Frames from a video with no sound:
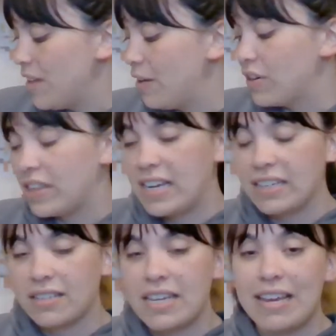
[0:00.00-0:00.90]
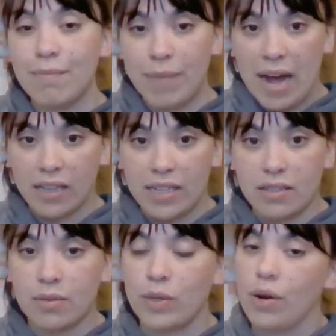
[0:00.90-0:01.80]
everything's in
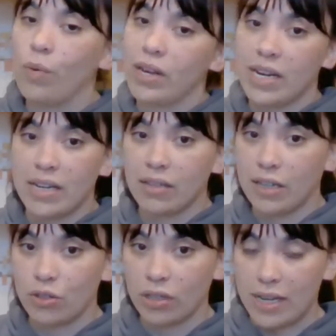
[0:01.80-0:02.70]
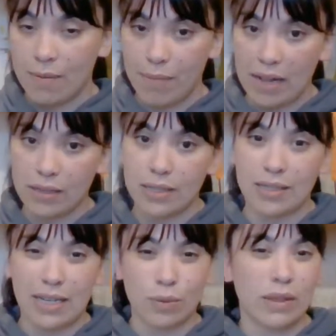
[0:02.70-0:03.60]
balance. We don't want any electrolyte imbalances.
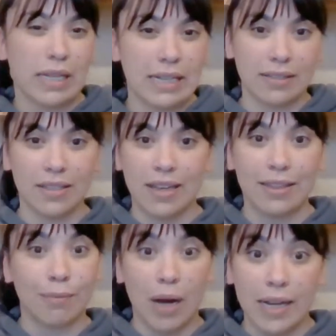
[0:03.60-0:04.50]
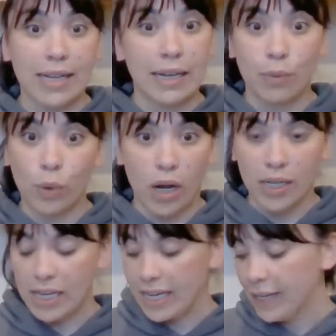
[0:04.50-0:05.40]
That's when things in the body get
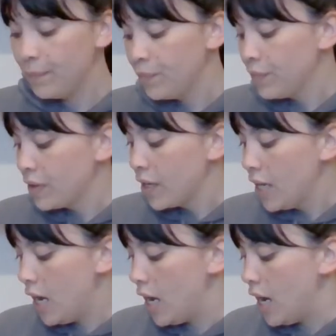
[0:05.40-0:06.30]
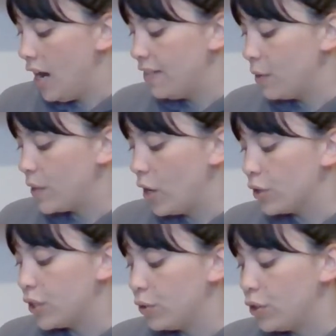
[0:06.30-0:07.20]
wonky. And then we
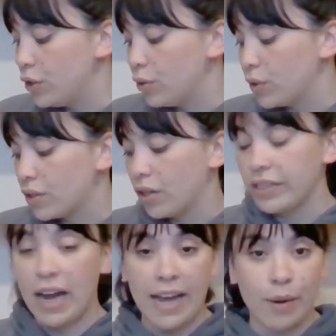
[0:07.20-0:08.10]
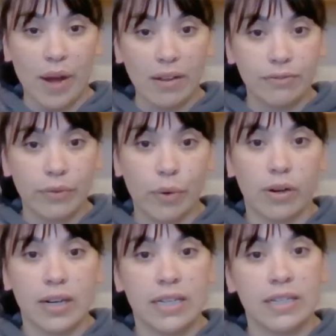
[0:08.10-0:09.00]
also do what's called an IOF,
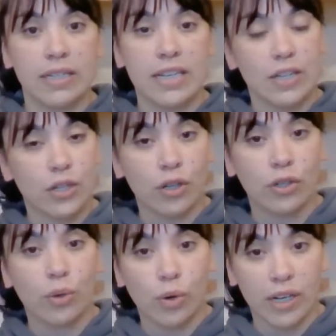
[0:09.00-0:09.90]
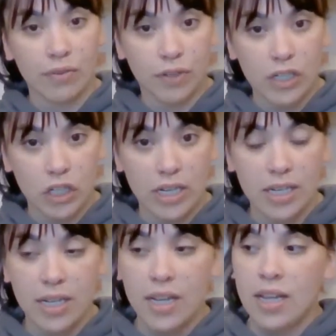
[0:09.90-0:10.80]
or an internal organ
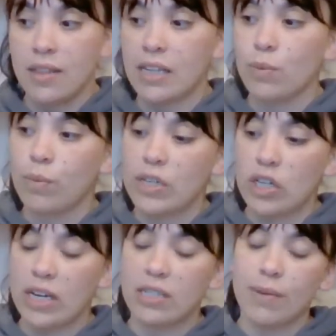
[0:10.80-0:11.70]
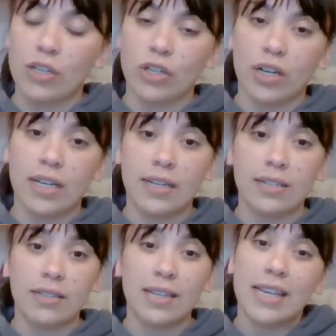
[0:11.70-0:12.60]
function. That's when we check to make sure
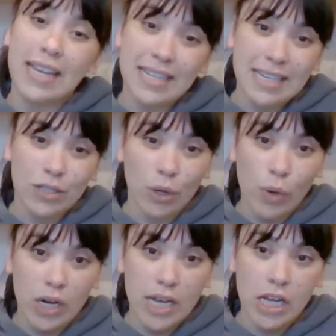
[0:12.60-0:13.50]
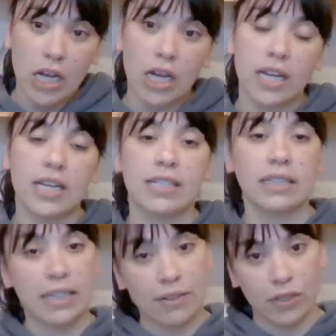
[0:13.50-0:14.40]
his kidneys are working good, his
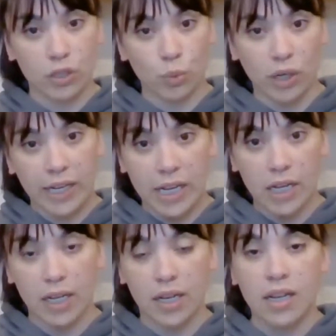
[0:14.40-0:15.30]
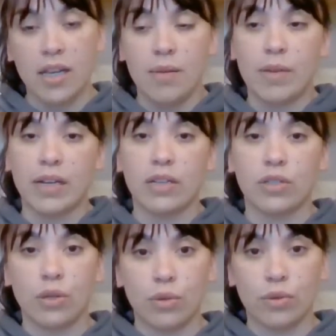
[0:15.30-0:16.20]
liver's working good, because
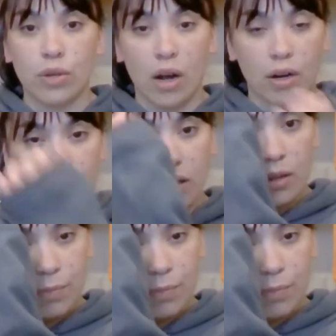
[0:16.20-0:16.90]
those are the